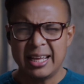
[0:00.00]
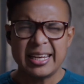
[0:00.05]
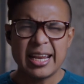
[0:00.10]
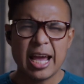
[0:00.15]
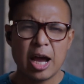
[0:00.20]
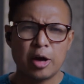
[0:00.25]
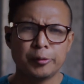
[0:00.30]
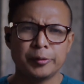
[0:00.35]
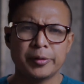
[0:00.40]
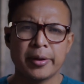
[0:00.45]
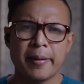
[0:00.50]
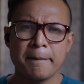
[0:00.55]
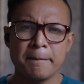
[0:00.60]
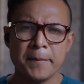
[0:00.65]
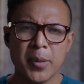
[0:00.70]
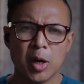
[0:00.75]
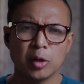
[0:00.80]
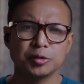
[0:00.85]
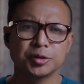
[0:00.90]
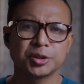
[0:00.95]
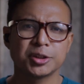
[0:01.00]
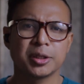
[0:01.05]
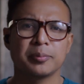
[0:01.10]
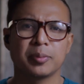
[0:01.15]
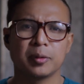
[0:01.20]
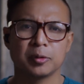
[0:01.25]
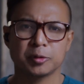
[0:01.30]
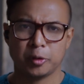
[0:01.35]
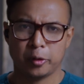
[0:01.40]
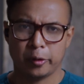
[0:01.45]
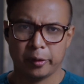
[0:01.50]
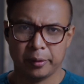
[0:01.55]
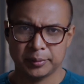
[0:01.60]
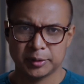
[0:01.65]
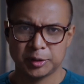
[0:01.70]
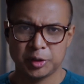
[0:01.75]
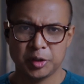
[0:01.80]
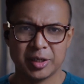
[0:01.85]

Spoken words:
Now, in the most simple terms,